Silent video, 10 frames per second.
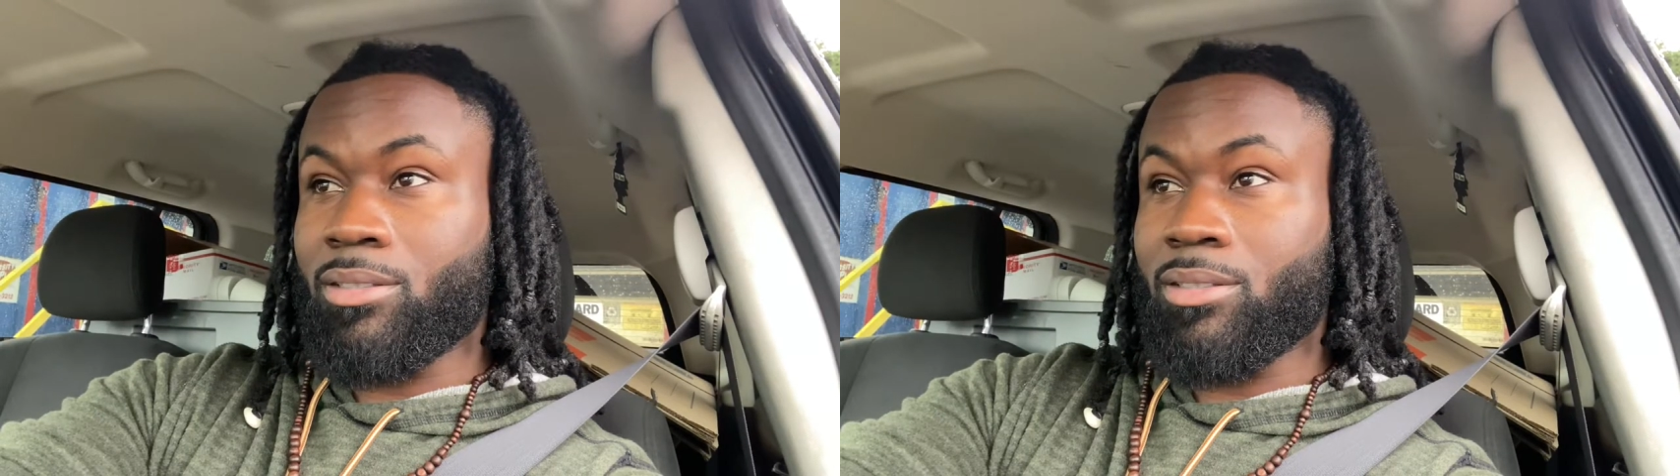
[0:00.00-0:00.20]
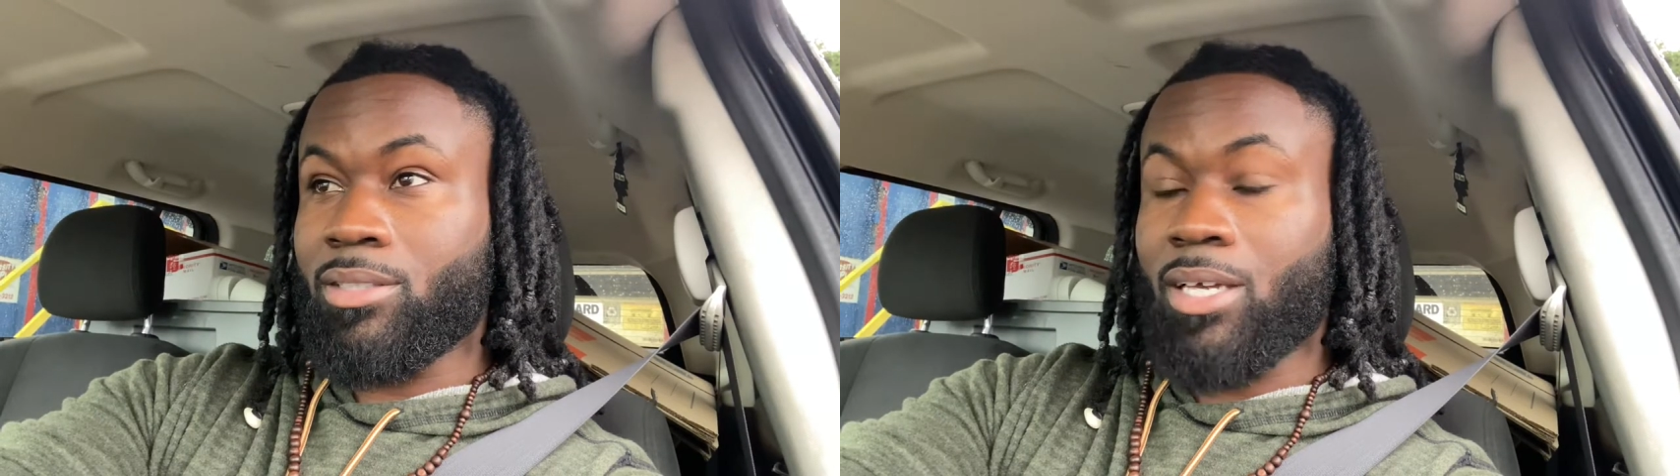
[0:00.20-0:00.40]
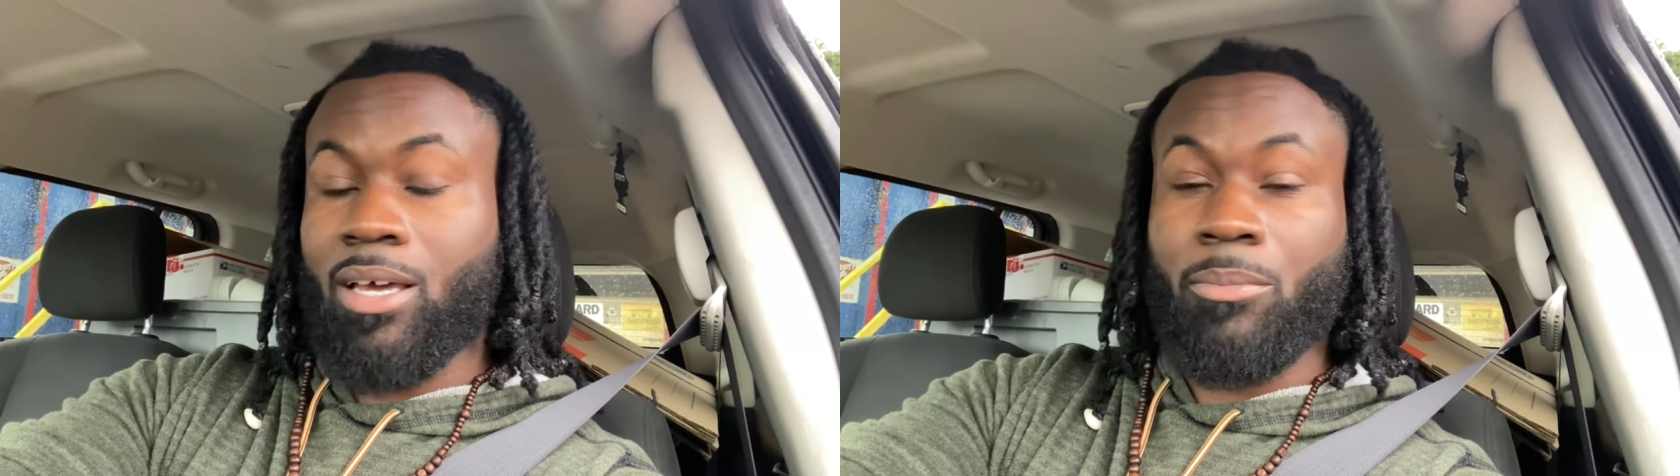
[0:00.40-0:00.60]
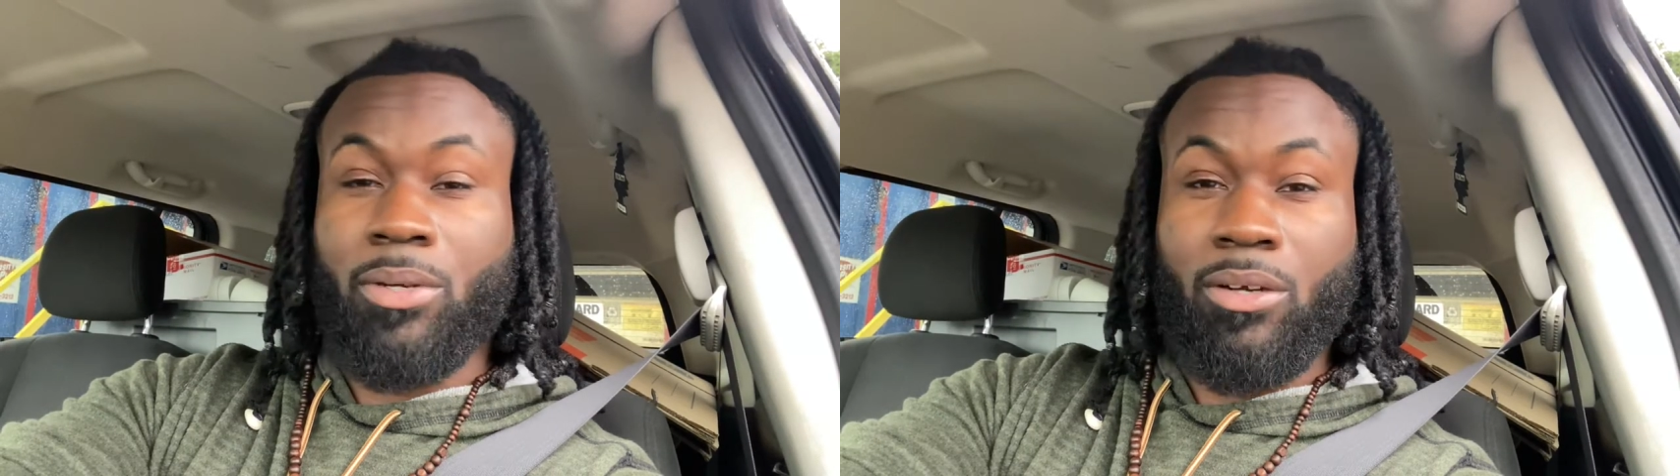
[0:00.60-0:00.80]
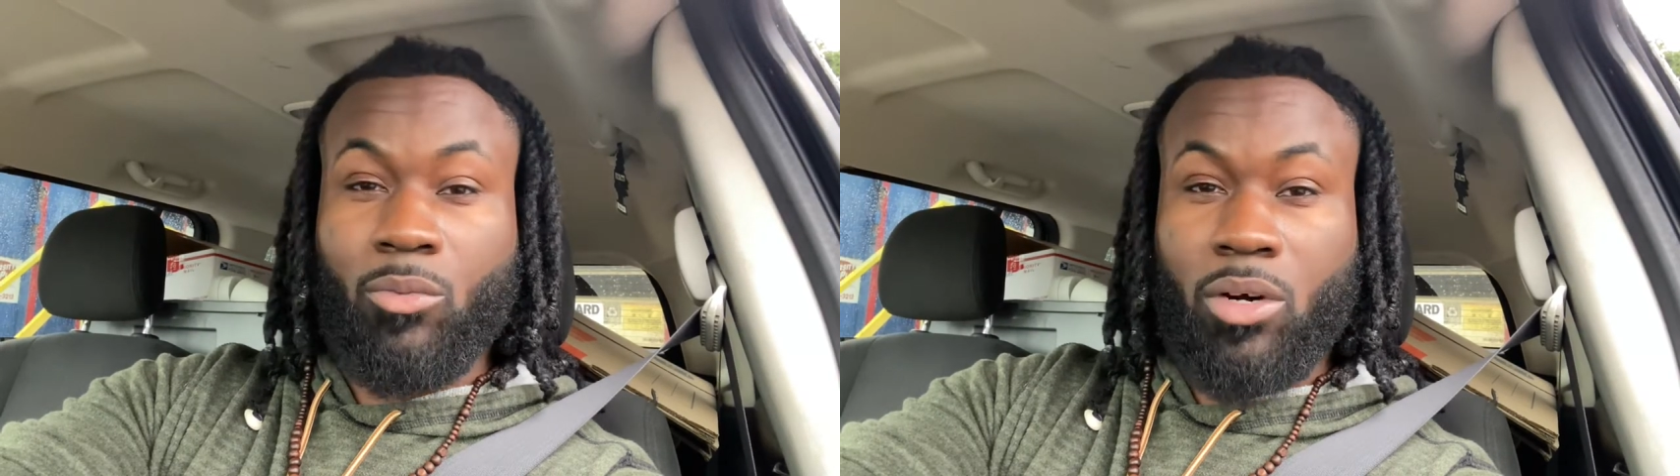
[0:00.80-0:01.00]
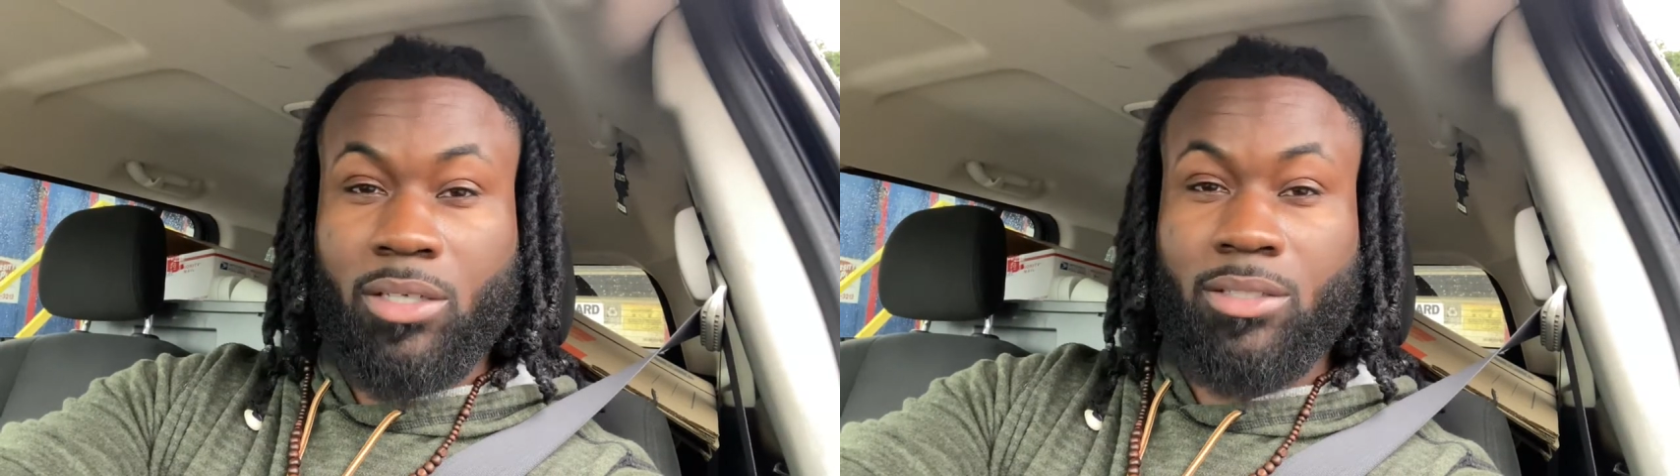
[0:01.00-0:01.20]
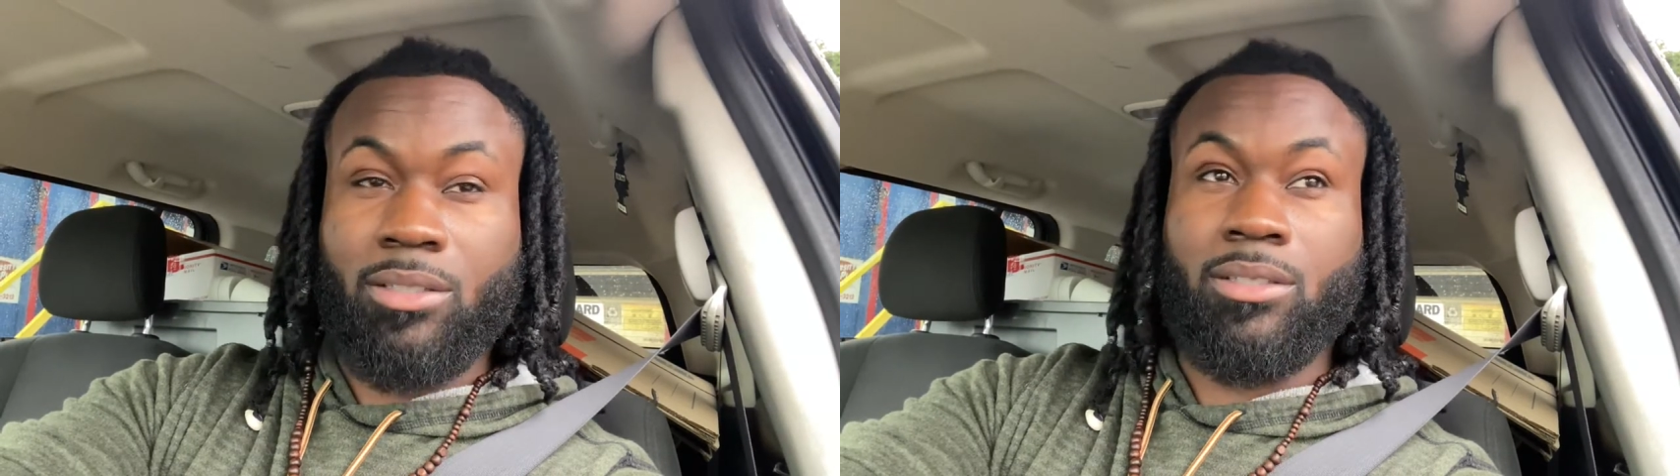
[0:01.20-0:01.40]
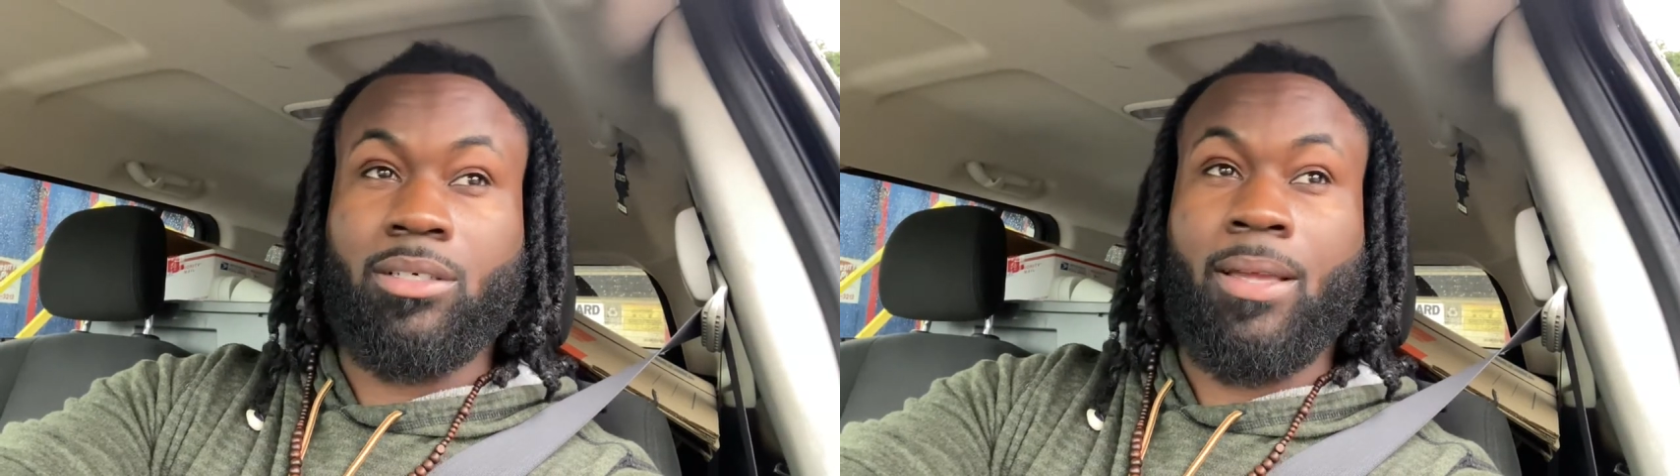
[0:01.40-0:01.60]
time here in
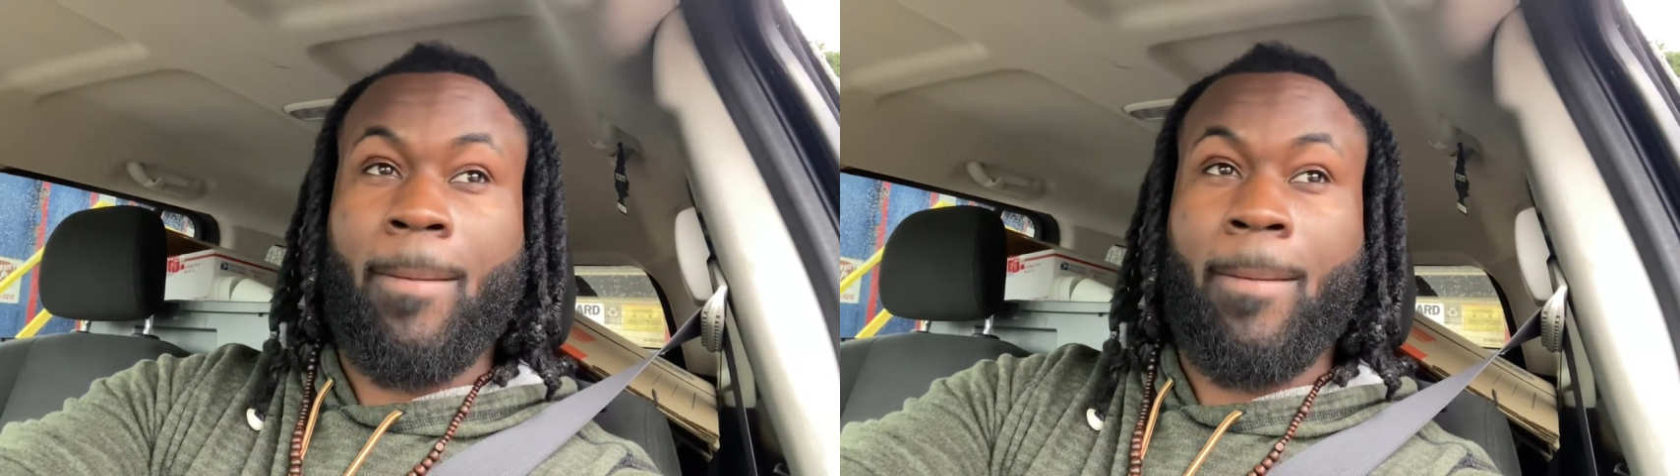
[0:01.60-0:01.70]
Washington.